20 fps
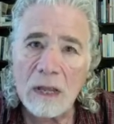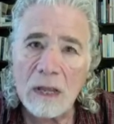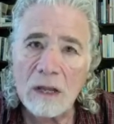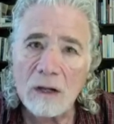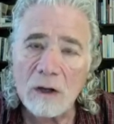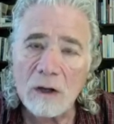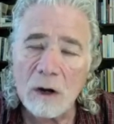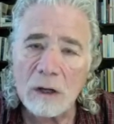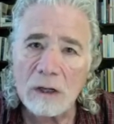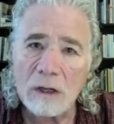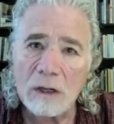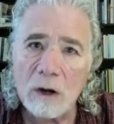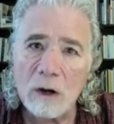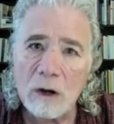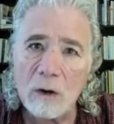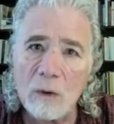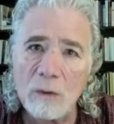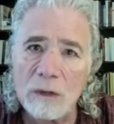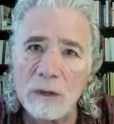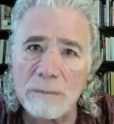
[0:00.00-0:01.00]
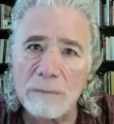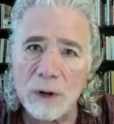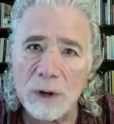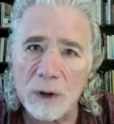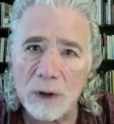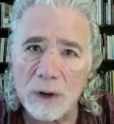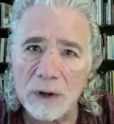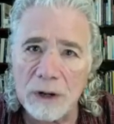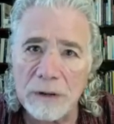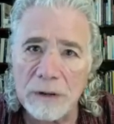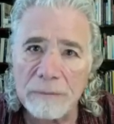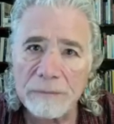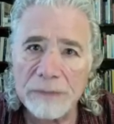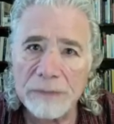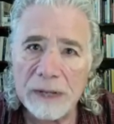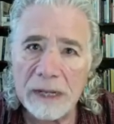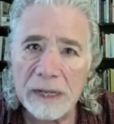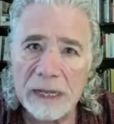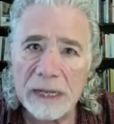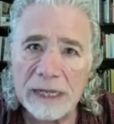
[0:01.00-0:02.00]
Yehuda Berg
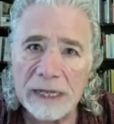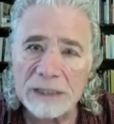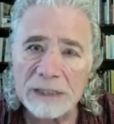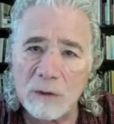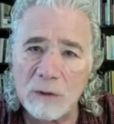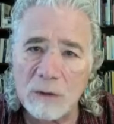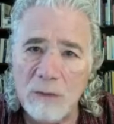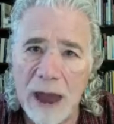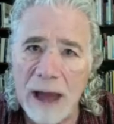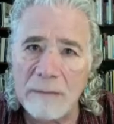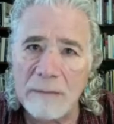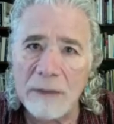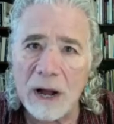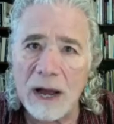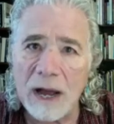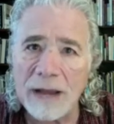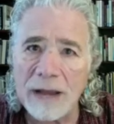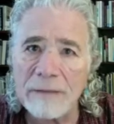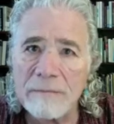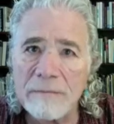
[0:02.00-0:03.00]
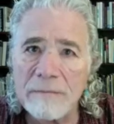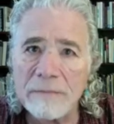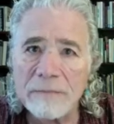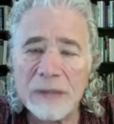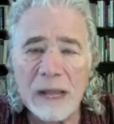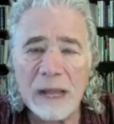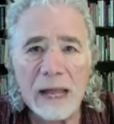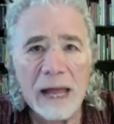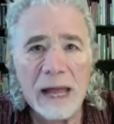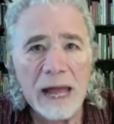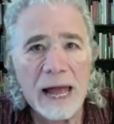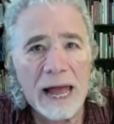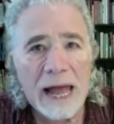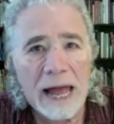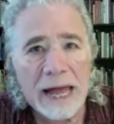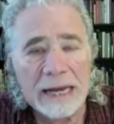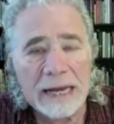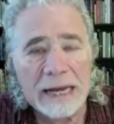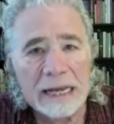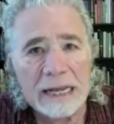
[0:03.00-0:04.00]
is a rabbi,
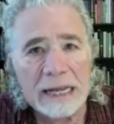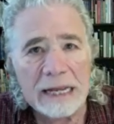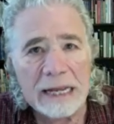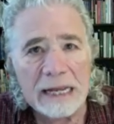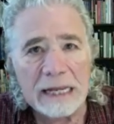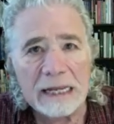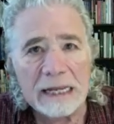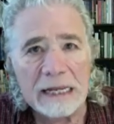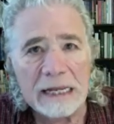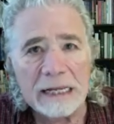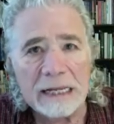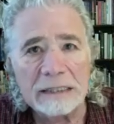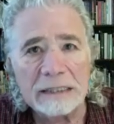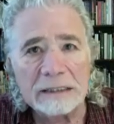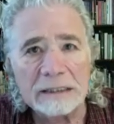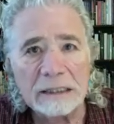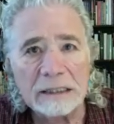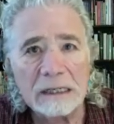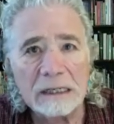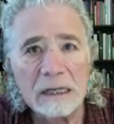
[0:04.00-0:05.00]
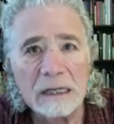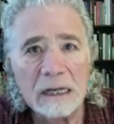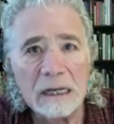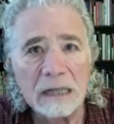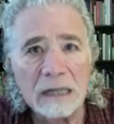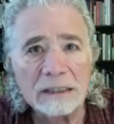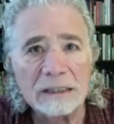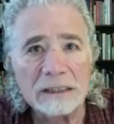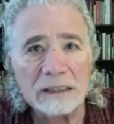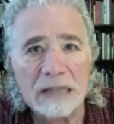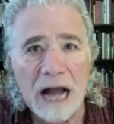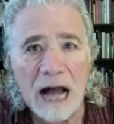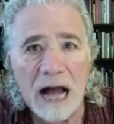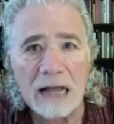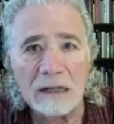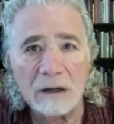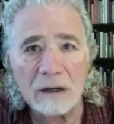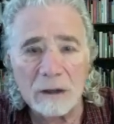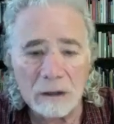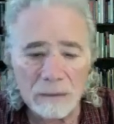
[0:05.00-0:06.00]
and he is a
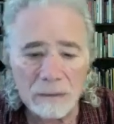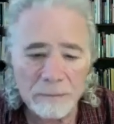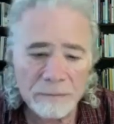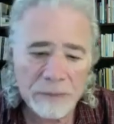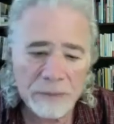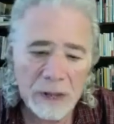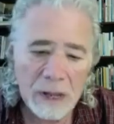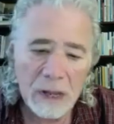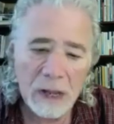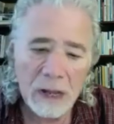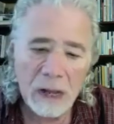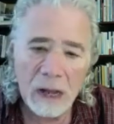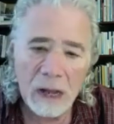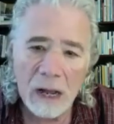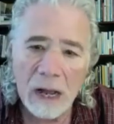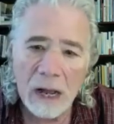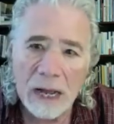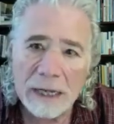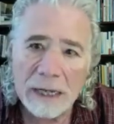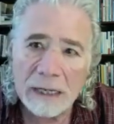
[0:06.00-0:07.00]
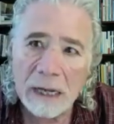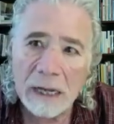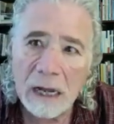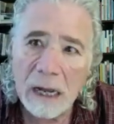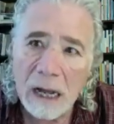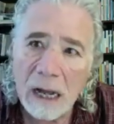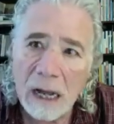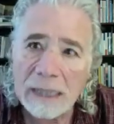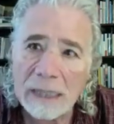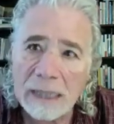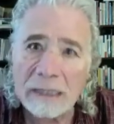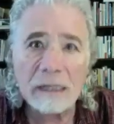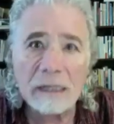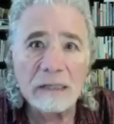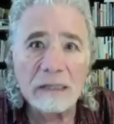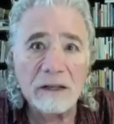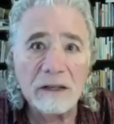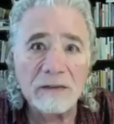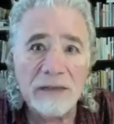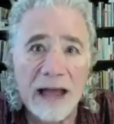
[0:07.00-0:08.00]
scholar on
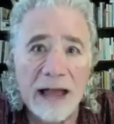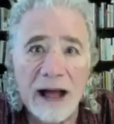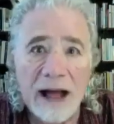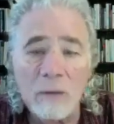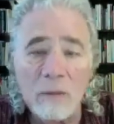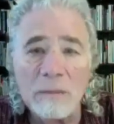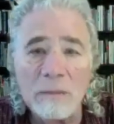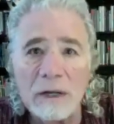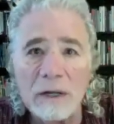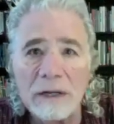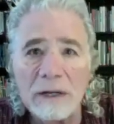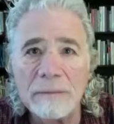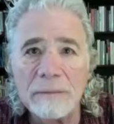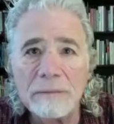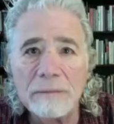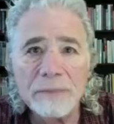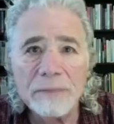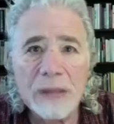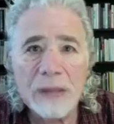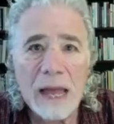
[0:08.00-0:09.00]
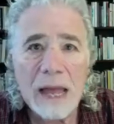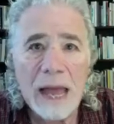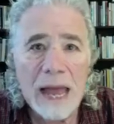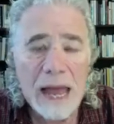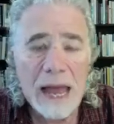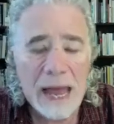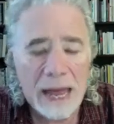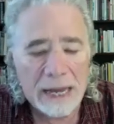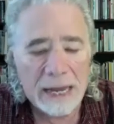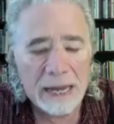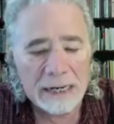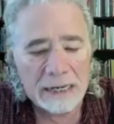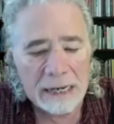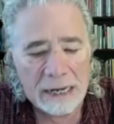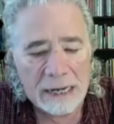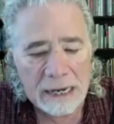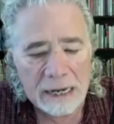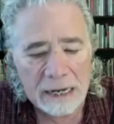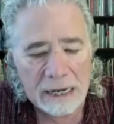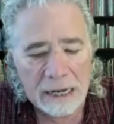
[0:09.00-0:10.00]
the Talmud, and
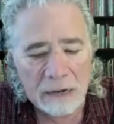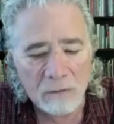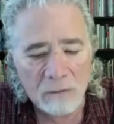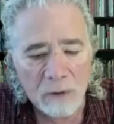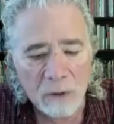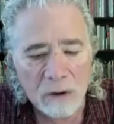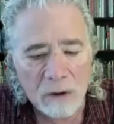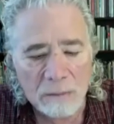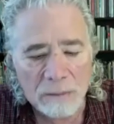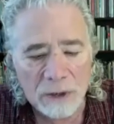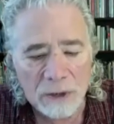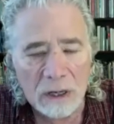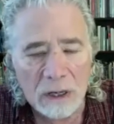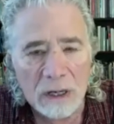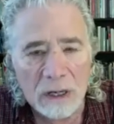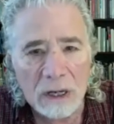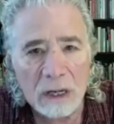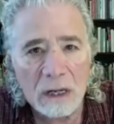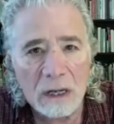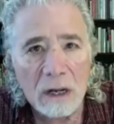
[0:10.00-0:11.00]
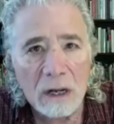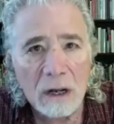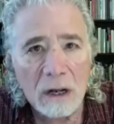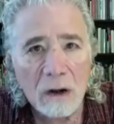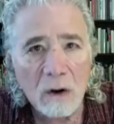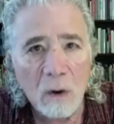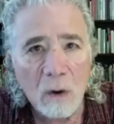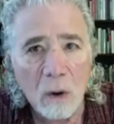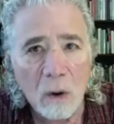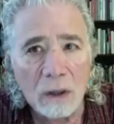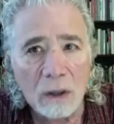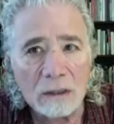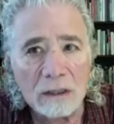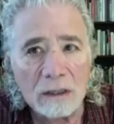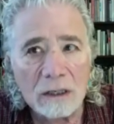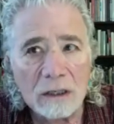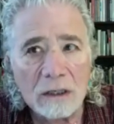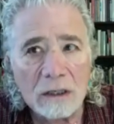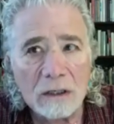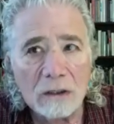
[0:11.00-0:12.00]
he wrote a book called
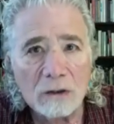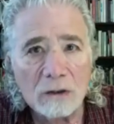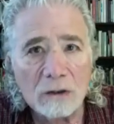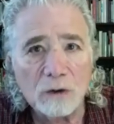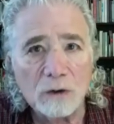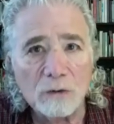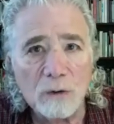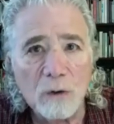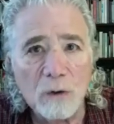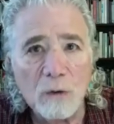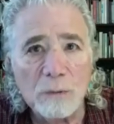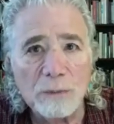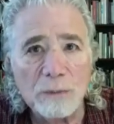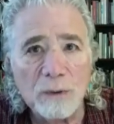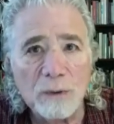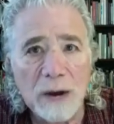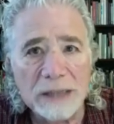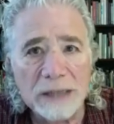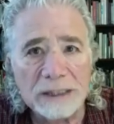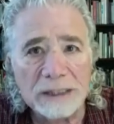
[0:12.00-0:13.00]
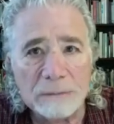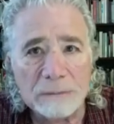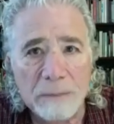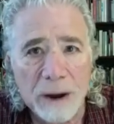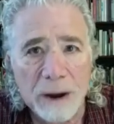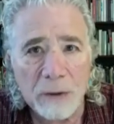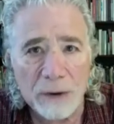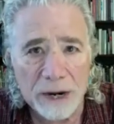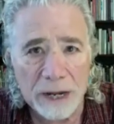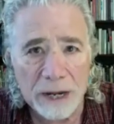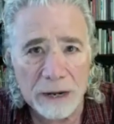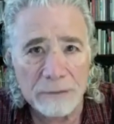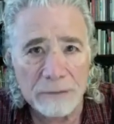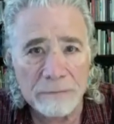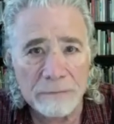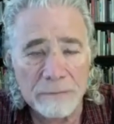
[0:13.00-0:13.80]
True Prosperity.